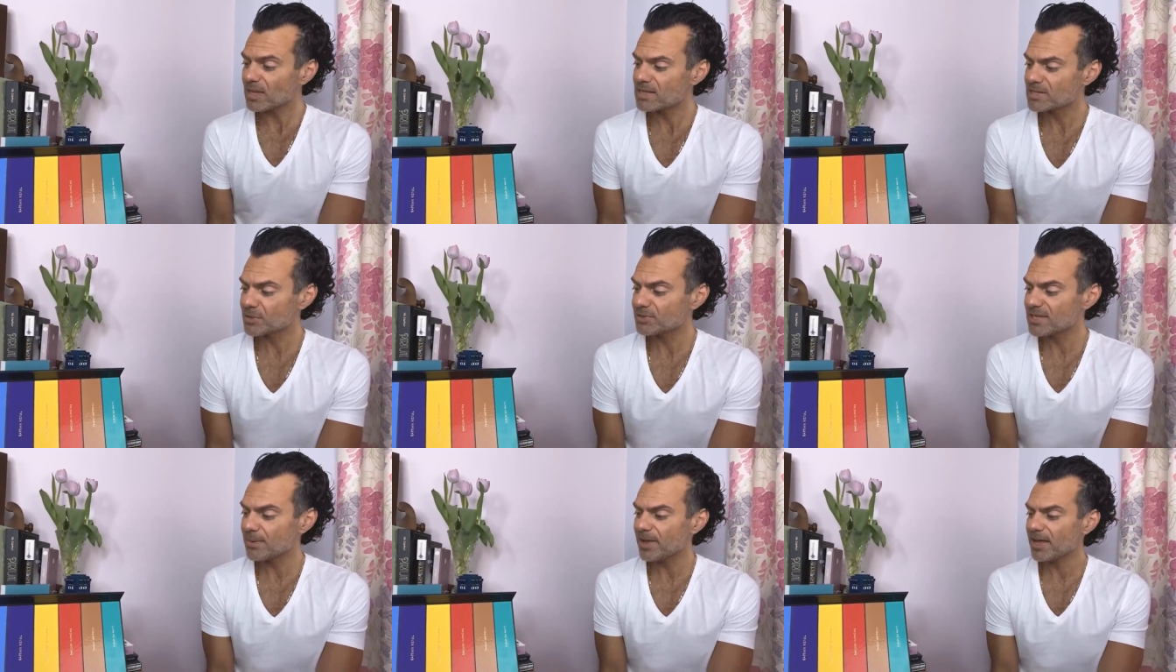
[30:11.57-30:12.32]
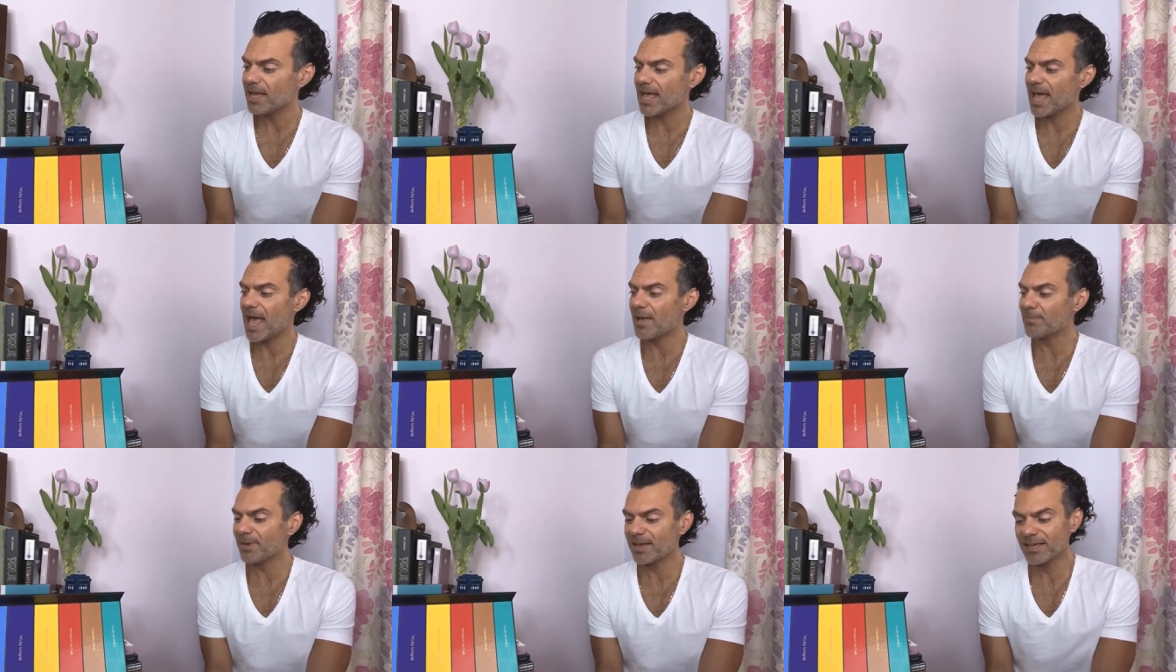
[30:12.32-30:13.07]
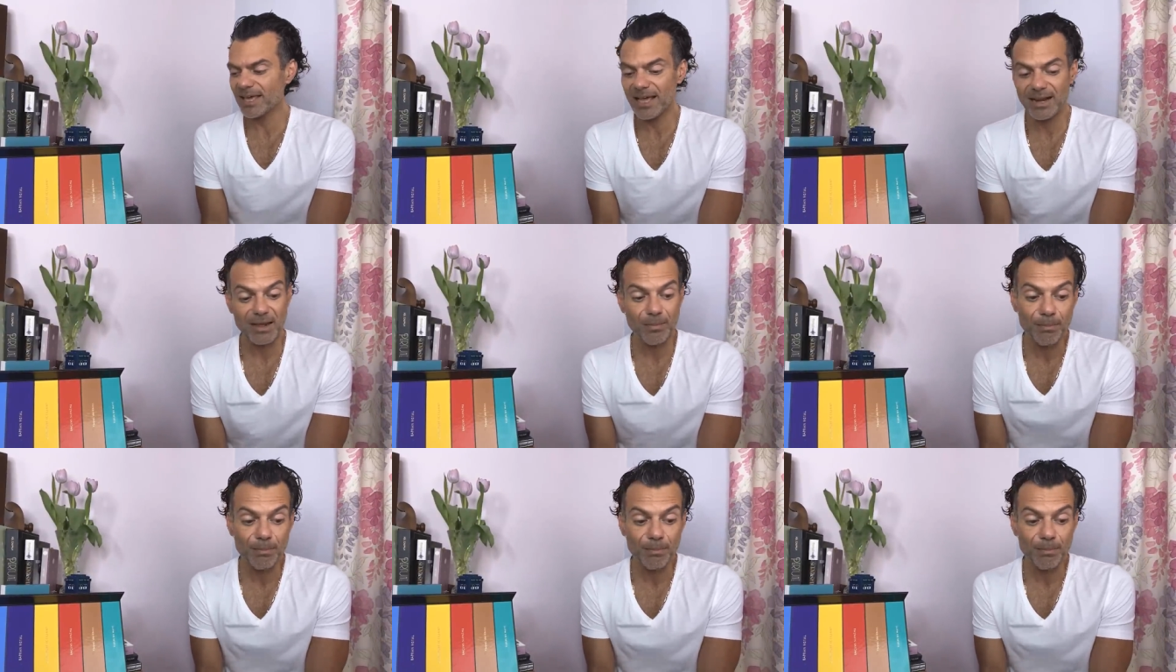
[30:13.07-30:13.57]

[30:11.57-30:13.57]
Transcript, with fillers: So Tabac Imperial